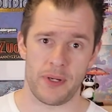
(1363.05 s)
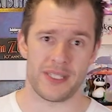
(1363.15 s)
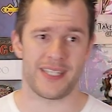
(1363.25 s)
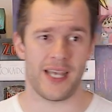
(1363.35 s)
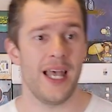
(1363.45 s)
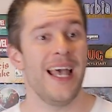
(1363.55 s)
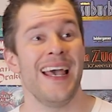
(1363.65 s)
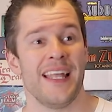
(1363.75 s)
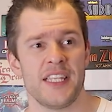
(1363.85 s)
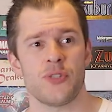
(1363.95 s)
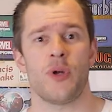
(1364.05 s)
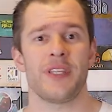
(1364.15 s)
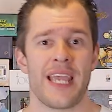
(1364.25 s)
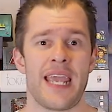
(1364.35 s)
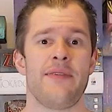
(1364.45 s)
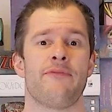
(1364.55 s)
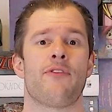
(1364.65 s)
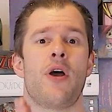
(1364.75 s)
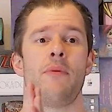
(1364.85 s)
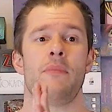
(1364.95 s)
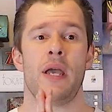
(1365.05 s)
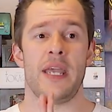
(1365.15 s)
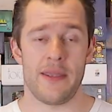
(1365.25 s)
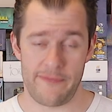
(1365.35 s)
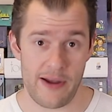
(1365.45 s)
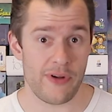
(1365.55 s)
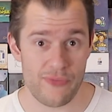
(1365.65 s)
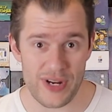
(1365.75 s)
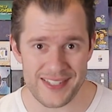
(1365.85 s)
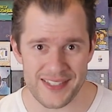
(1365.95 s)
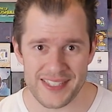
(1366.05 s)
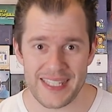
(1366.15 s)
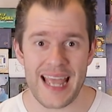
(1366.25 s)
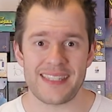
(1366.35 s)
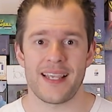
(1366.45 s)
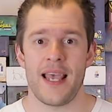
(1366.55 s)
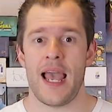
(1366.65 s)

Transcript: But this one came from a very recent set,